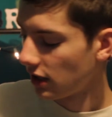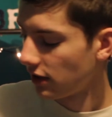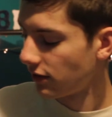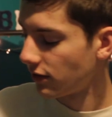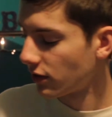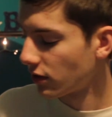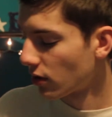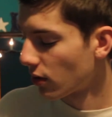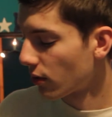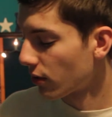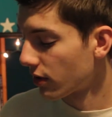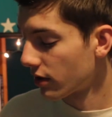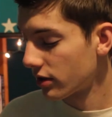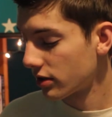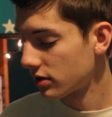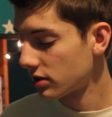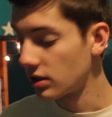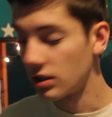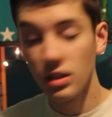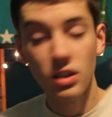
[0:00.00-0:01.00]
even though
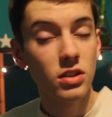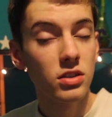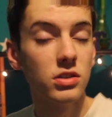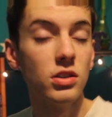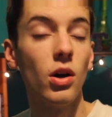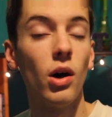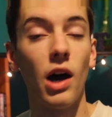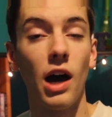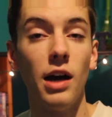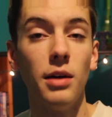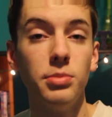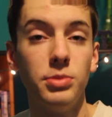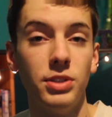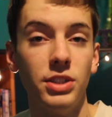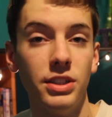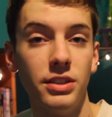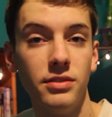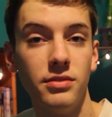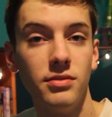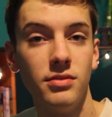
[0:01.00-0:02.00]
there's no
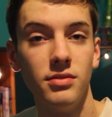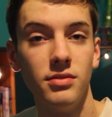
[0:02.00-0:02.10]
option.